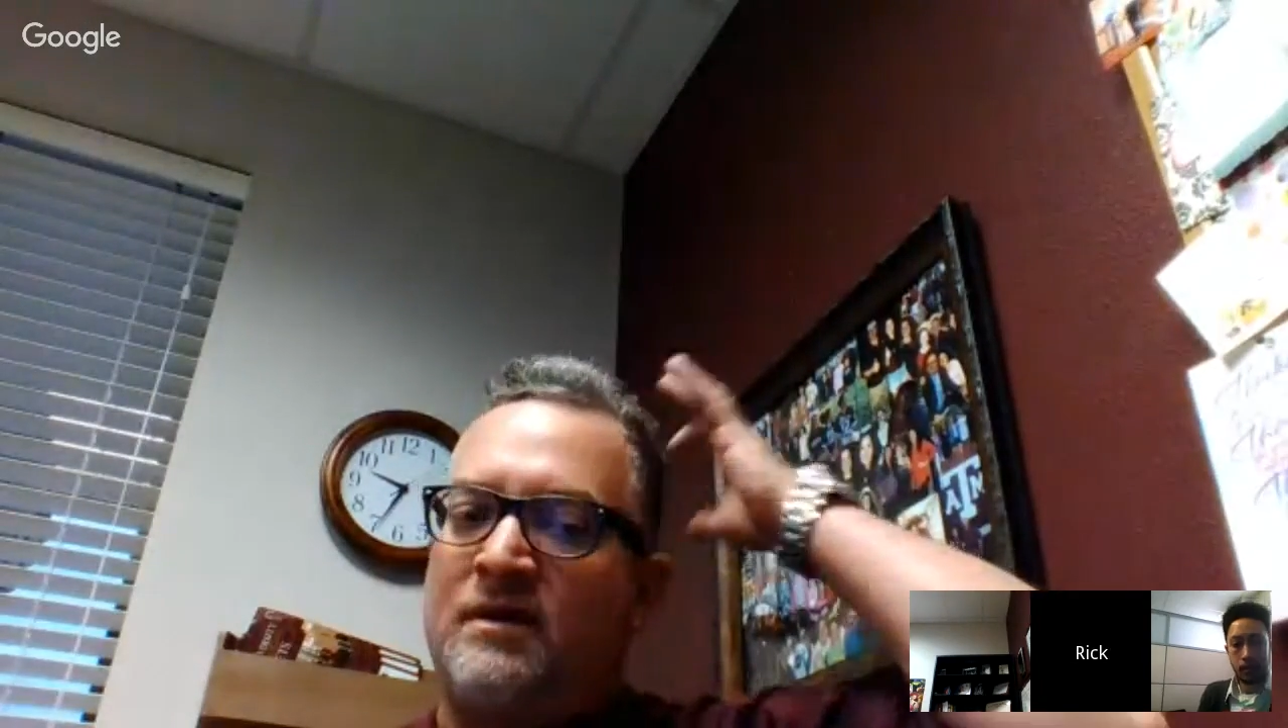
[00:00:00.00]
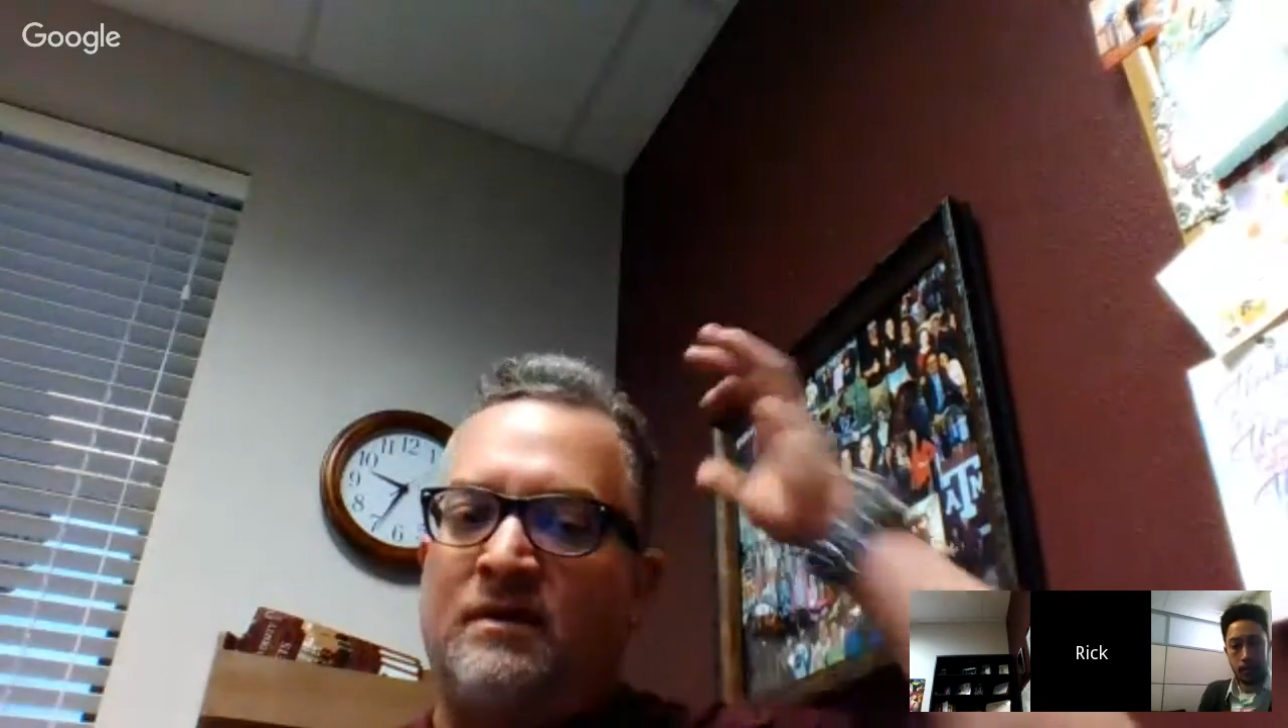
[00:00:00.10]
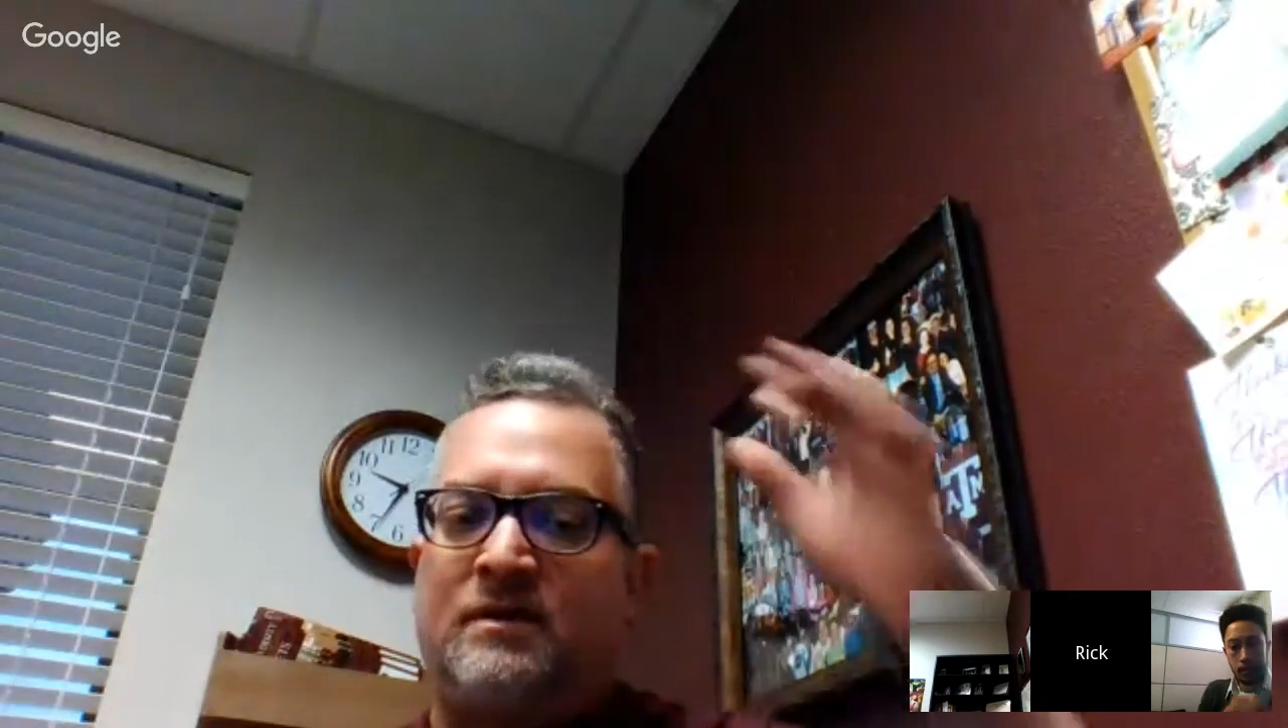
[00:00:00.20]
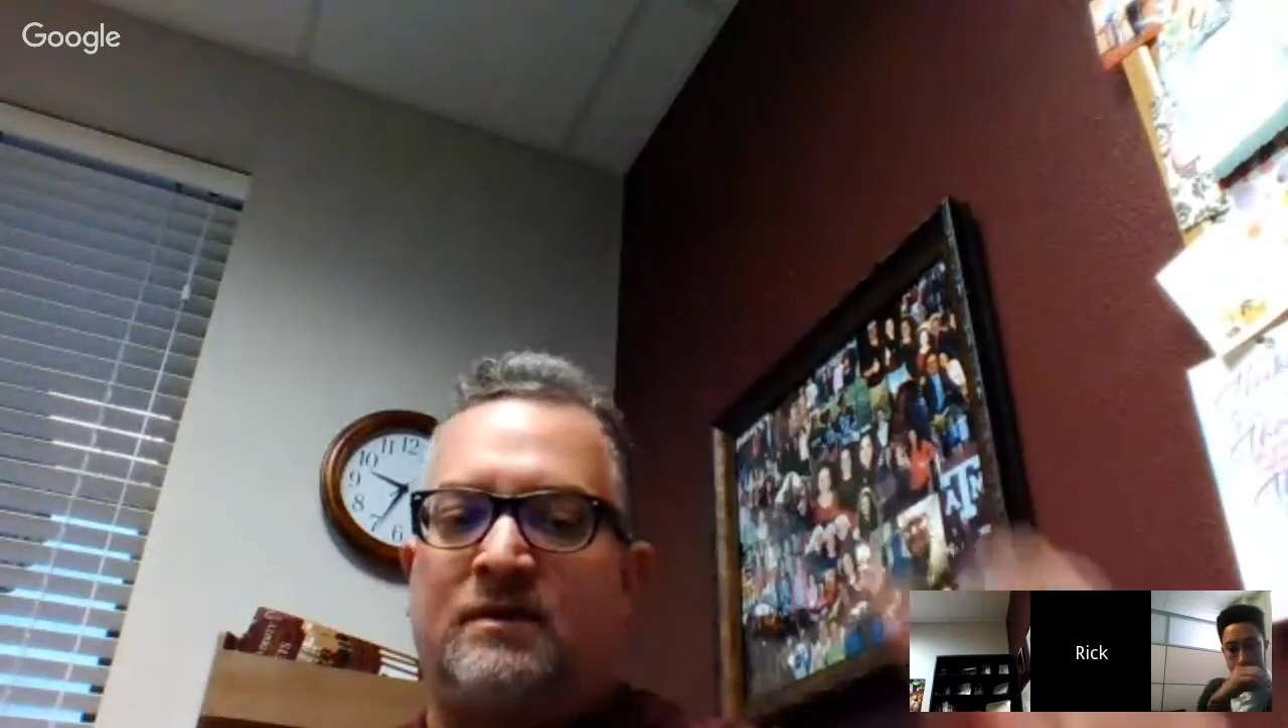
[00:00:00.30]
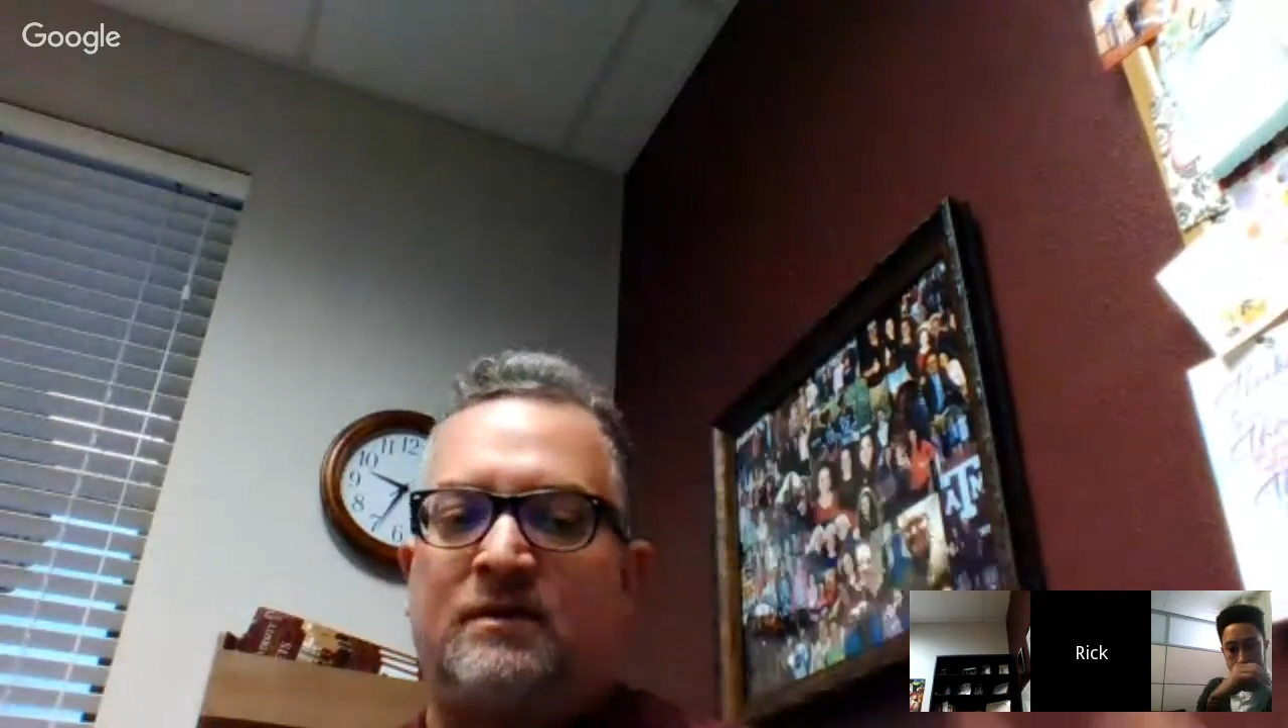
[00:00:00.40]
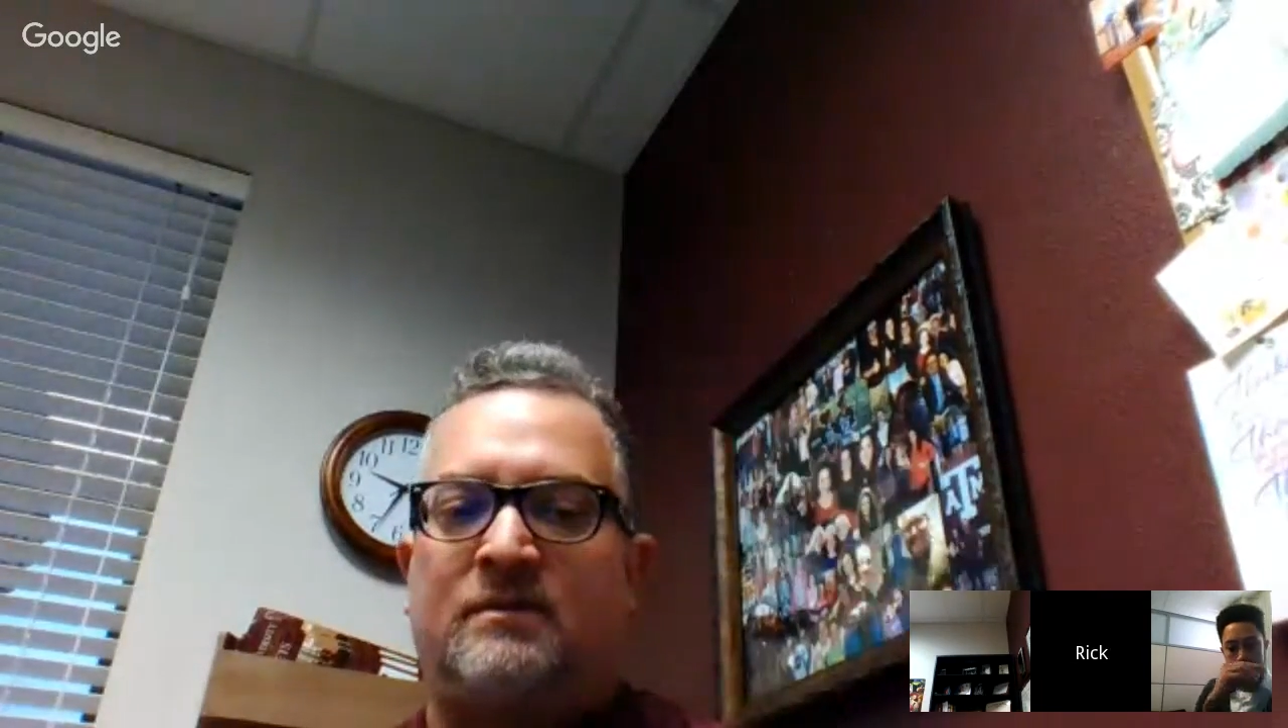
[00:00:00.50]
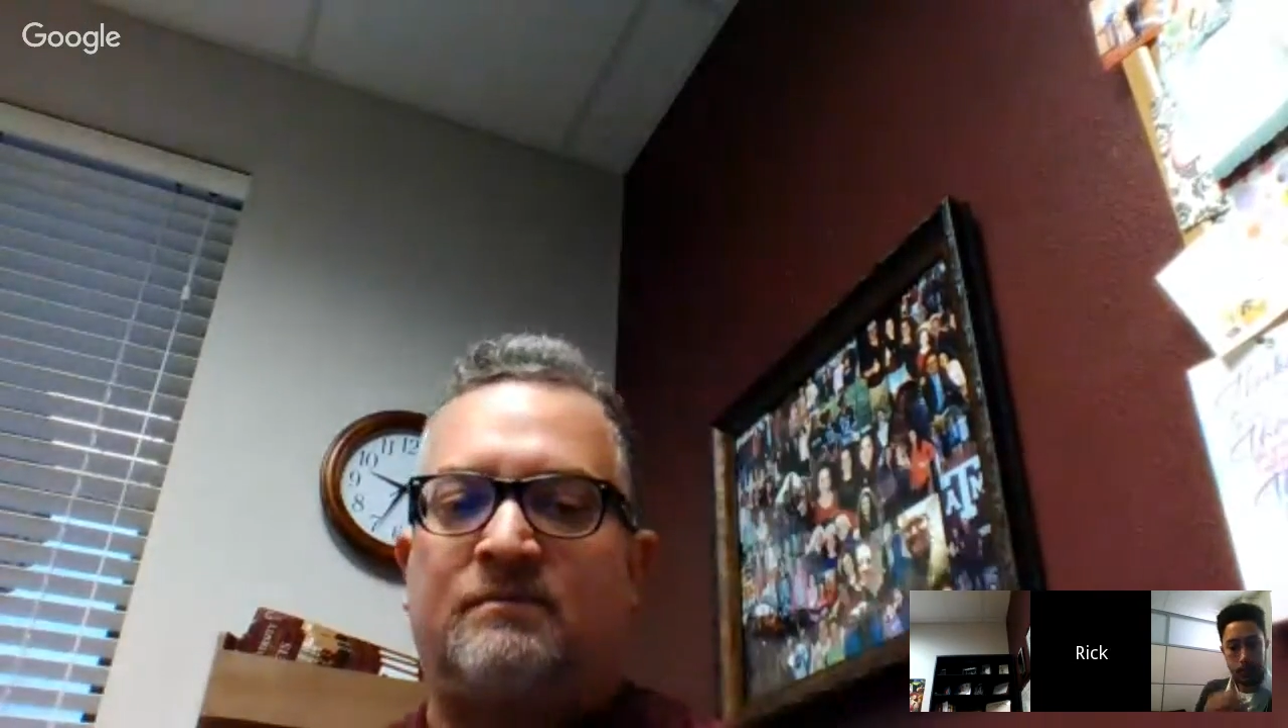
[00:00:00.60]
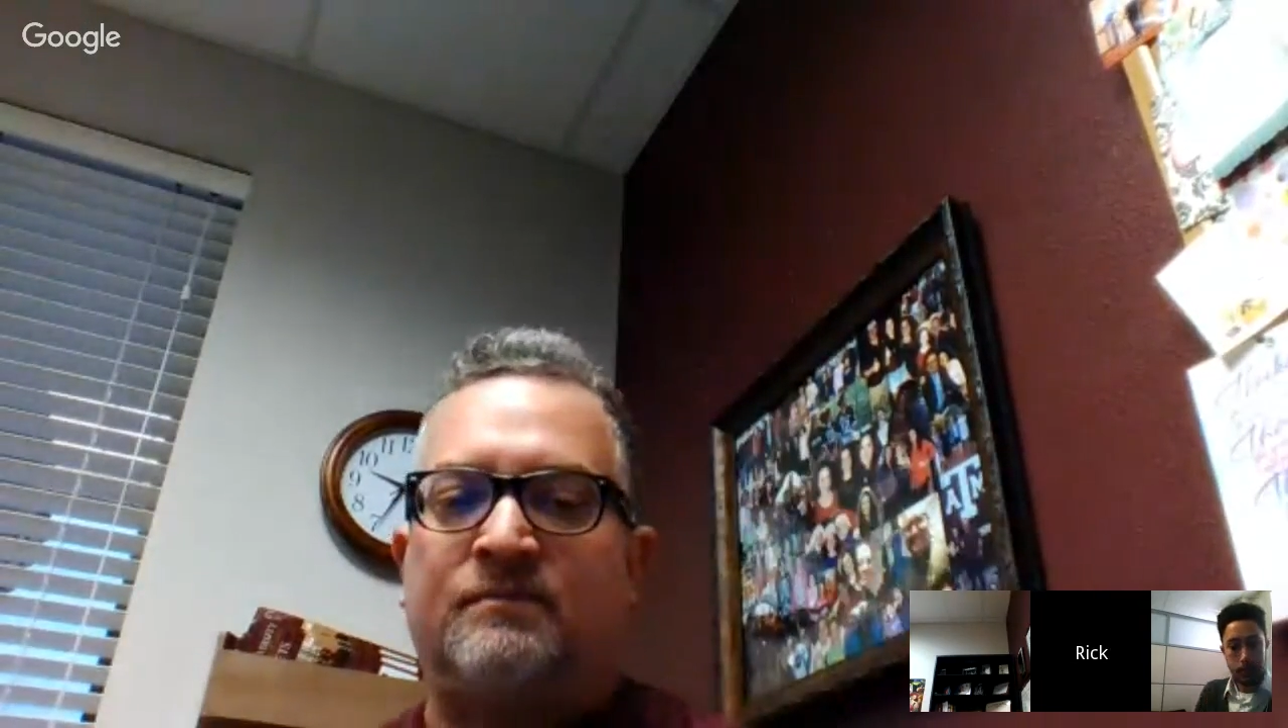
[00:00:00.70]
and I'll